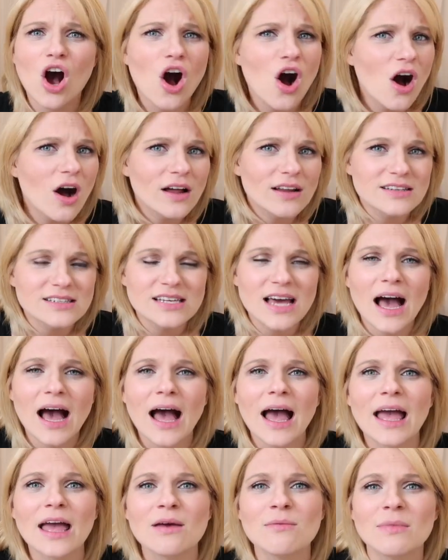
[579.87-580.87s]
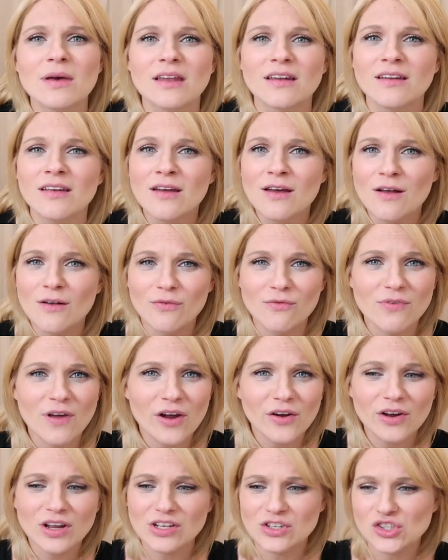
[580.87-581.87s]
on time and
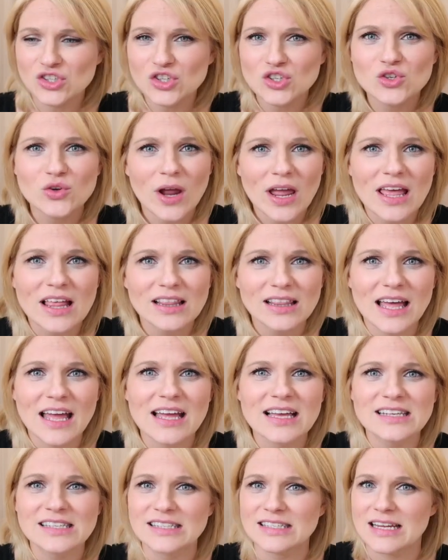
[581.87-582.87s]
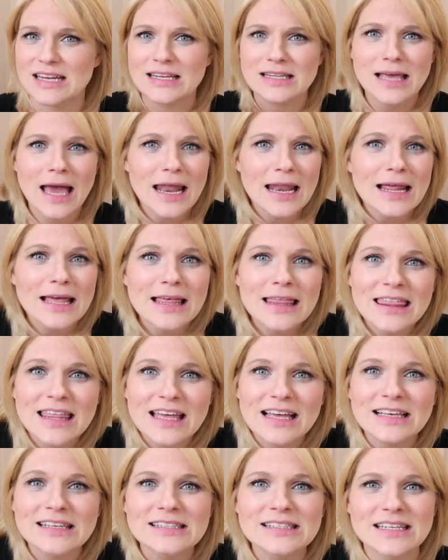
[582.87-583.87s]
very straight-laced and getting
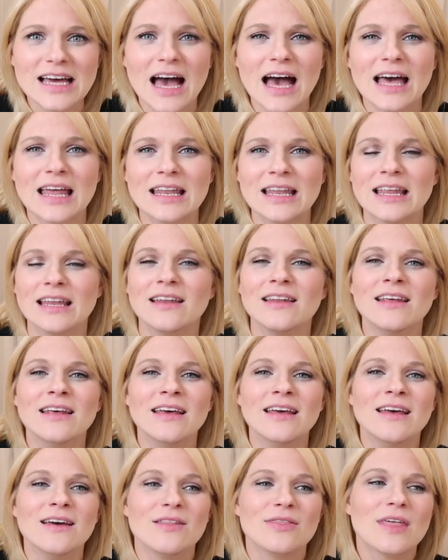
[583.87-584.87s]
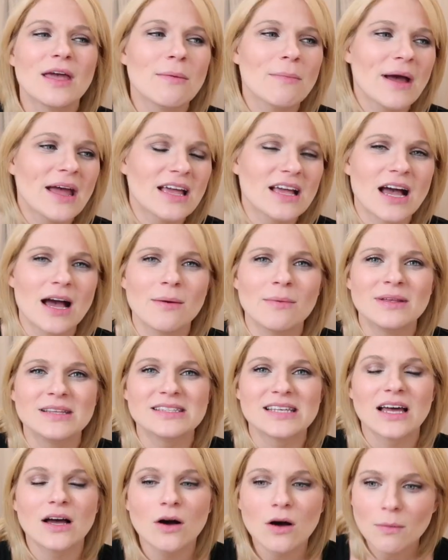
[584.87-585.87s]
things done, and they might come and
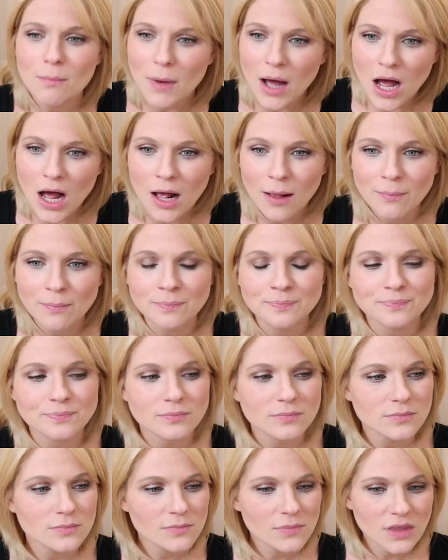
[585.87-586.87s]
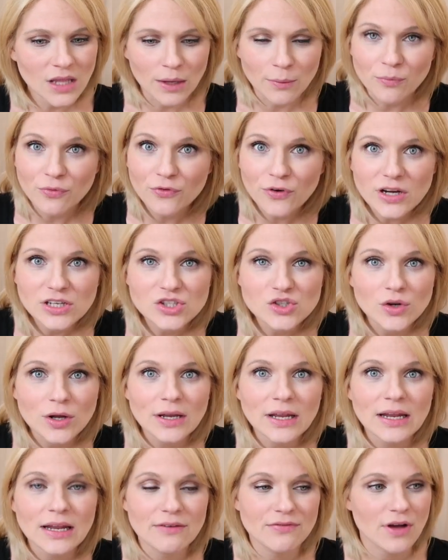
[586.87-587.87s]
say, oh mom, I'm
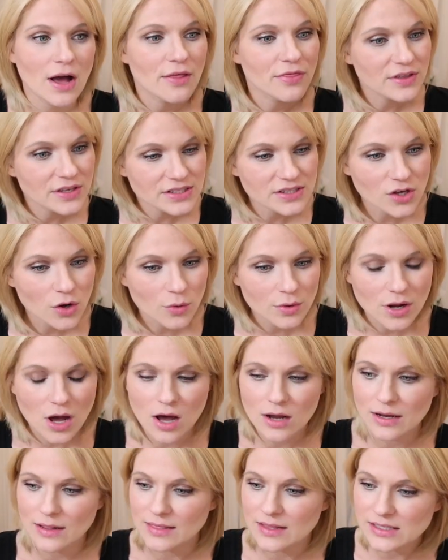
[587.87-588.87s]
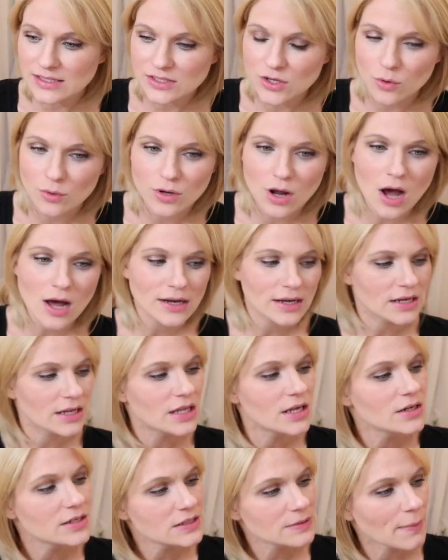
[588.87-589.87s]
frustrated, I've got this going on and this going on, and
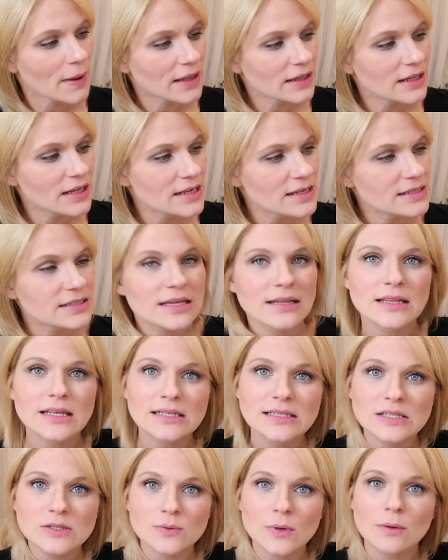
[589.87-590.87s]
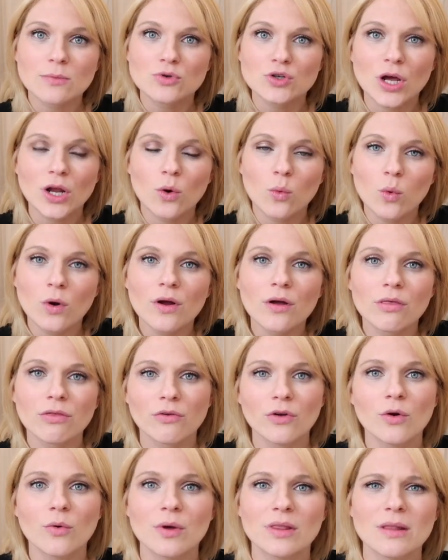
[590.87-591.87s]
here's my list and this is what I'm trying to work
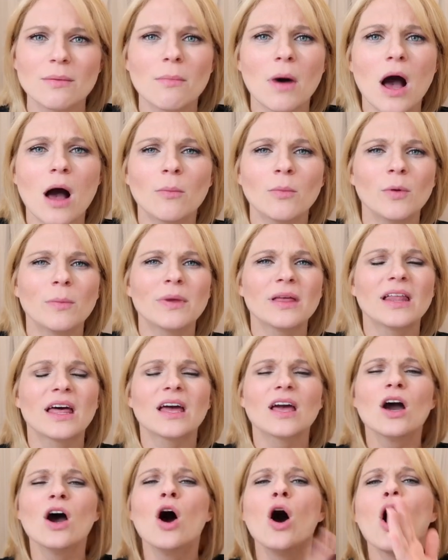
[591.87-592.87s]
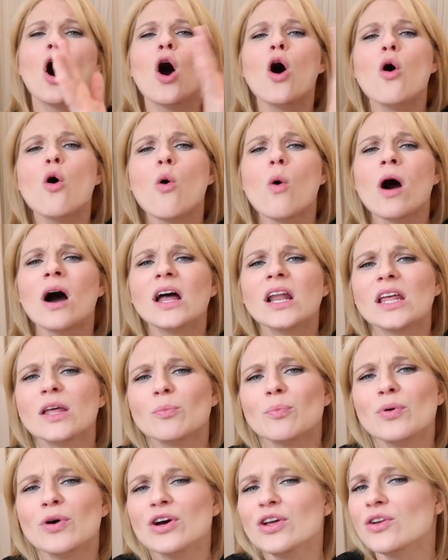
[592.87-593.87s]
through. And the mom will be like, oh honey,
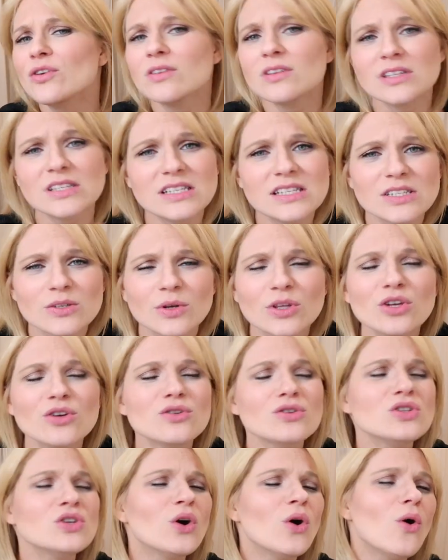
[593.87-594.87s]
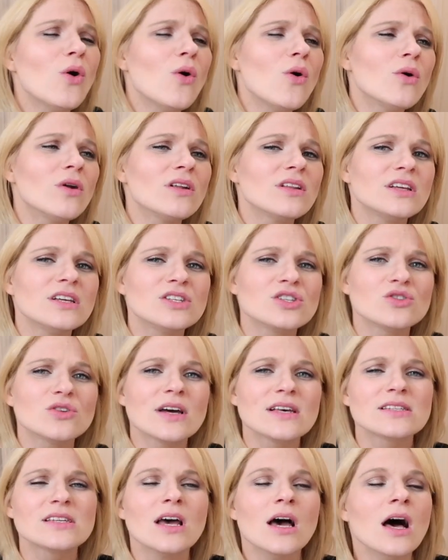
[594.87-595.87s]
put your list out, you're totally
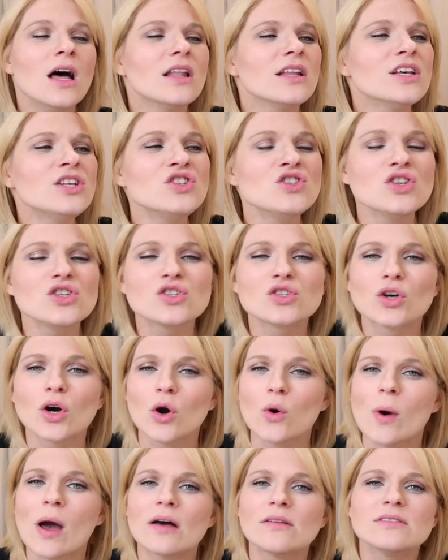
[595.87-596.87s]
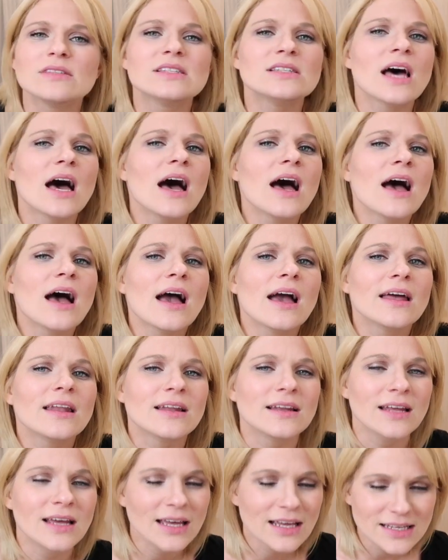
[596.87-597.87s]
stressed, let's just go outside
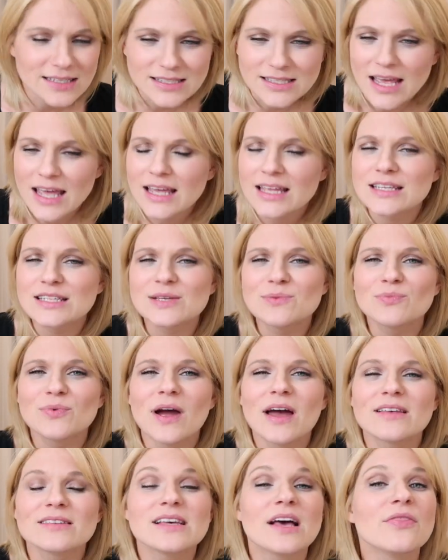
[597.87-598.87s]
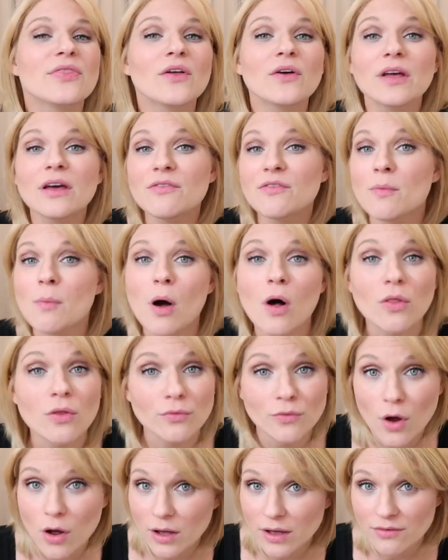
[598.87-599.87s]
and take deep breaths. They'll give them all the
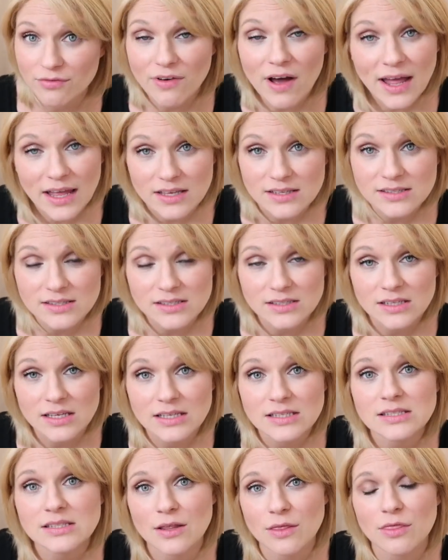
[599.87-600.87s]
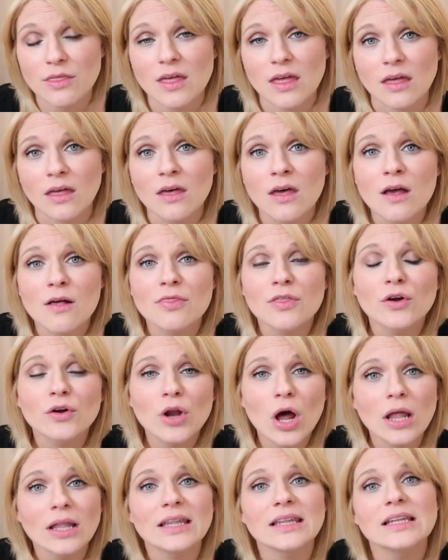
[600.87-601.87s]
wrong advice is the thing. They're
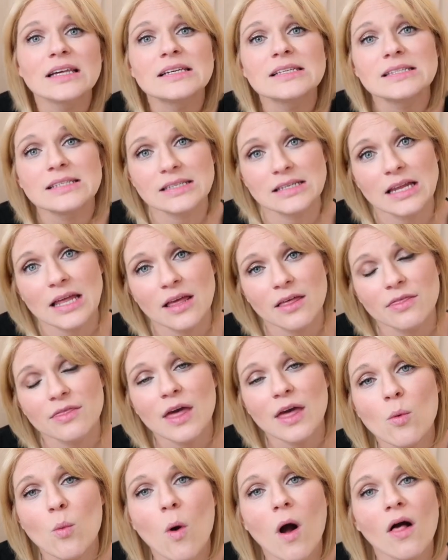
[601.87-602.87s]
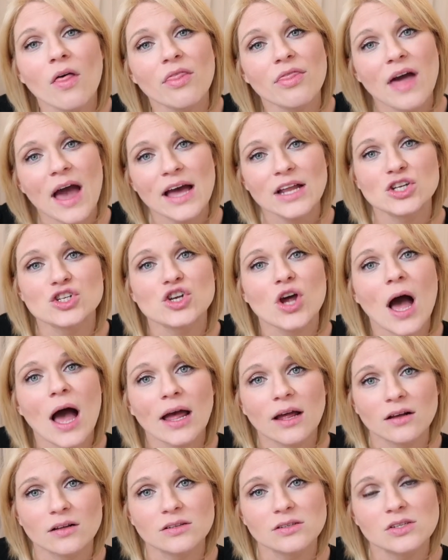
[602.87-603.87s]
not listening. want that
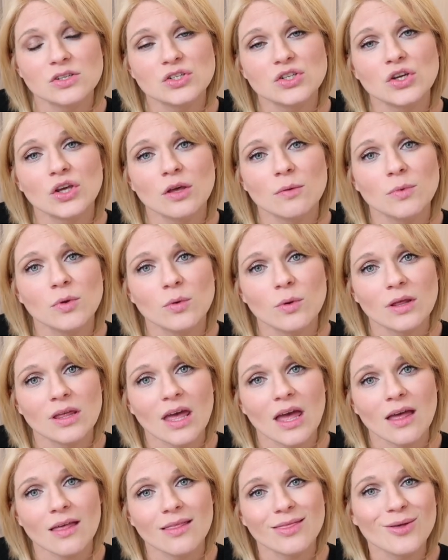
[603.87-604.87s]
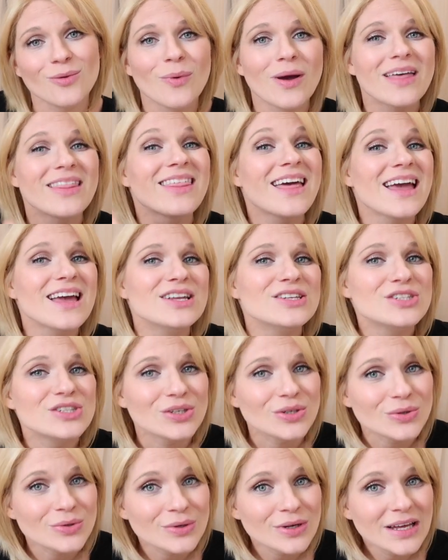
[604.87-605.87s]
child to communicate the way they
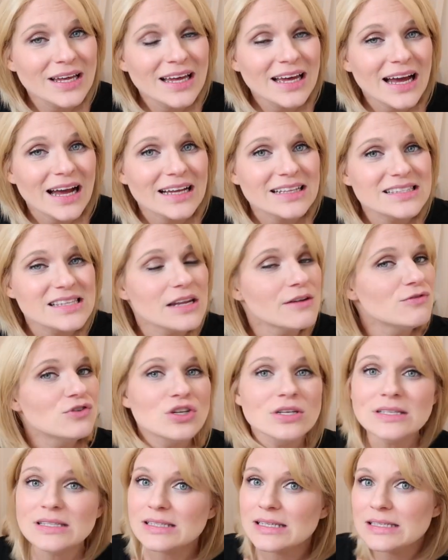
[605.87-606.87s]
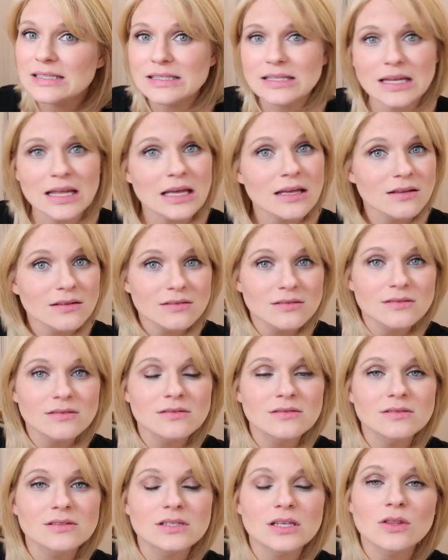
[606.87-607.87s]
do instead of just listening
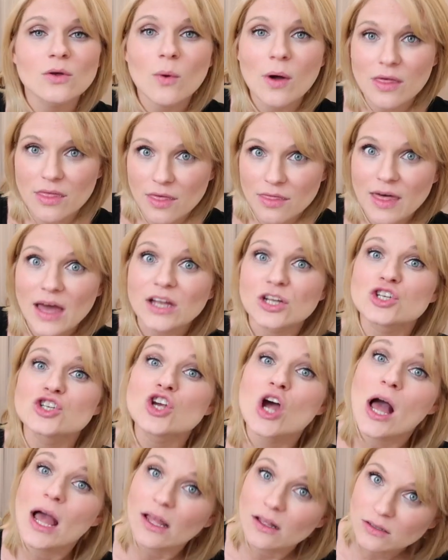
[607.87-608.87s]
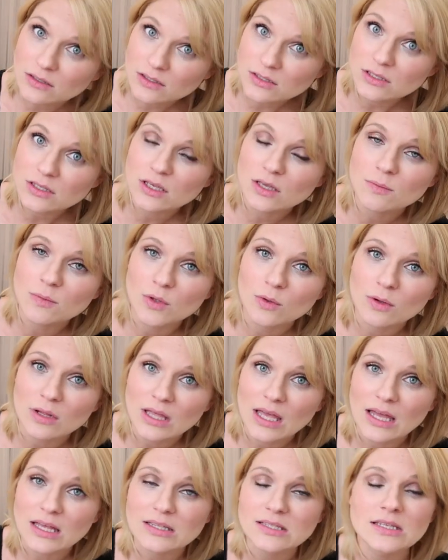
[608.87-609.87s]
to the way that that child
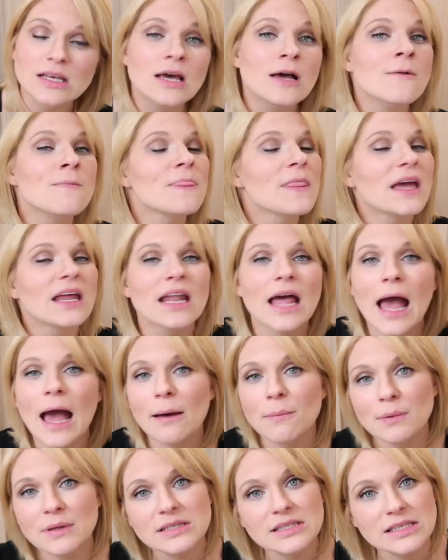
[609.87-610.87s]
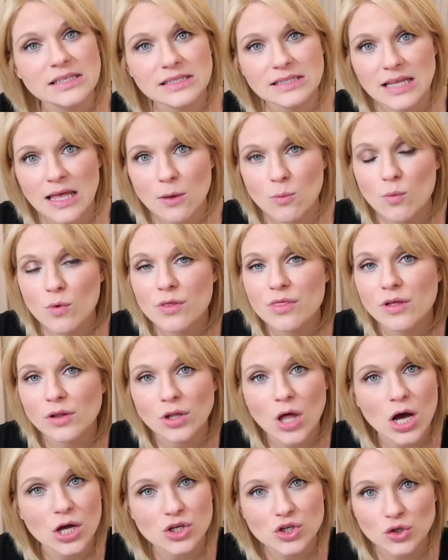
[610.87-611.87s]
communicates. And it happens the same with the
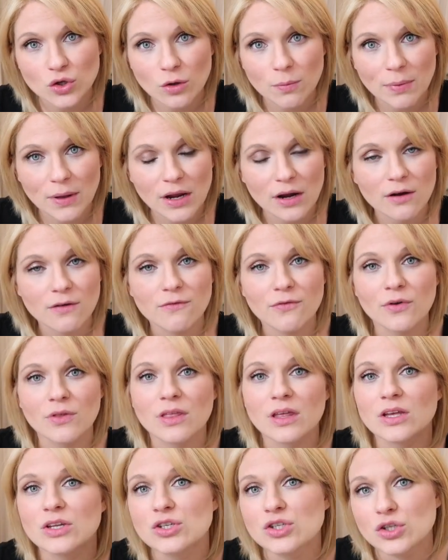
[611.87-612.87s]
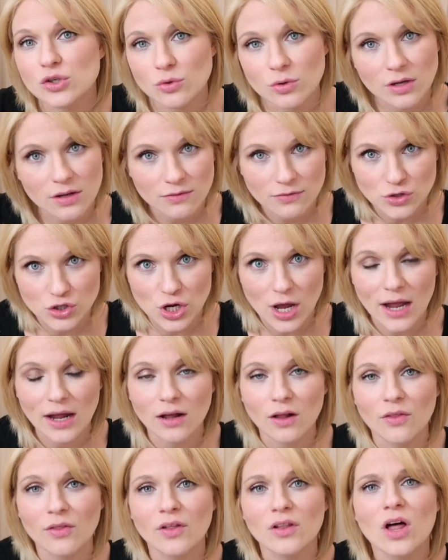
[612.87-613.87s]
logical parent for the intuitive
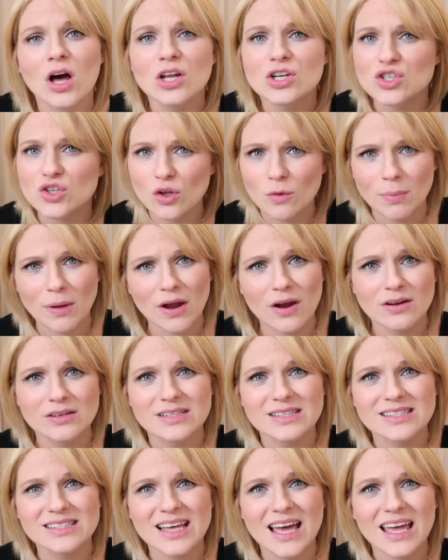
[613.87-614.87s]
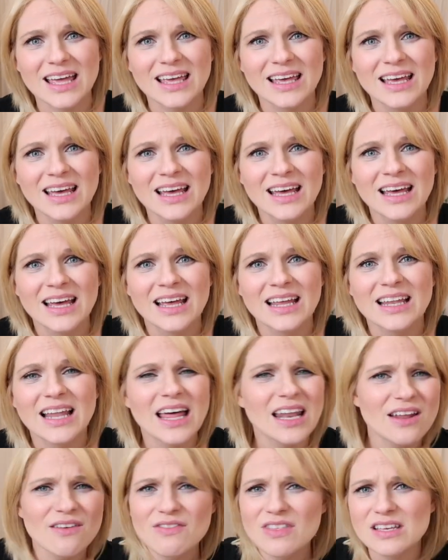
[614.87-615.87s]
child. The logical parent is like,
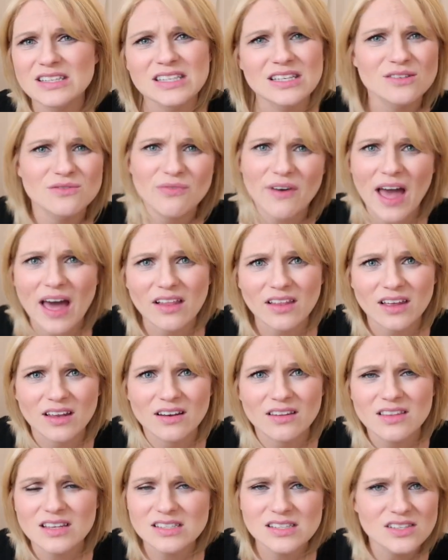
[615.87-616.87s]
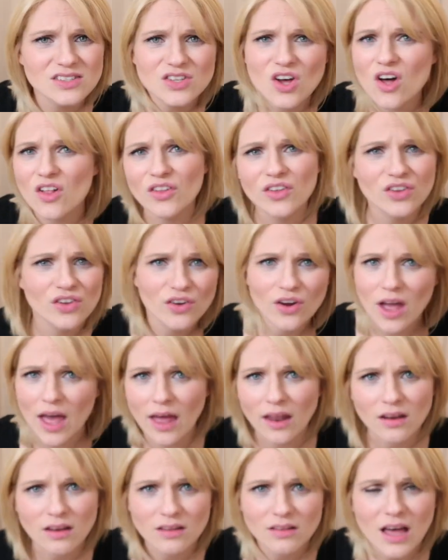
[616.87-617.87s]
none of this is valid. This is all in your
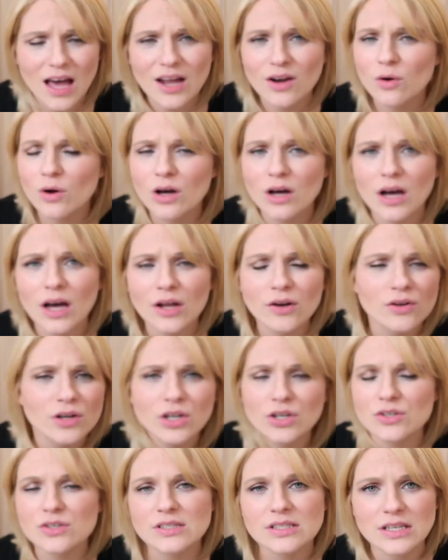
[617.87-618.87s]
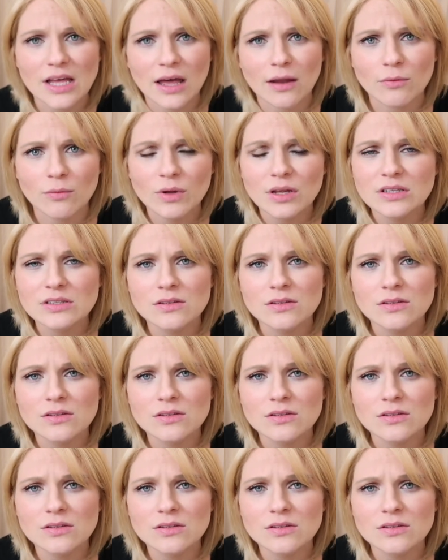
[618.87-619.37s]
head. I don't understand.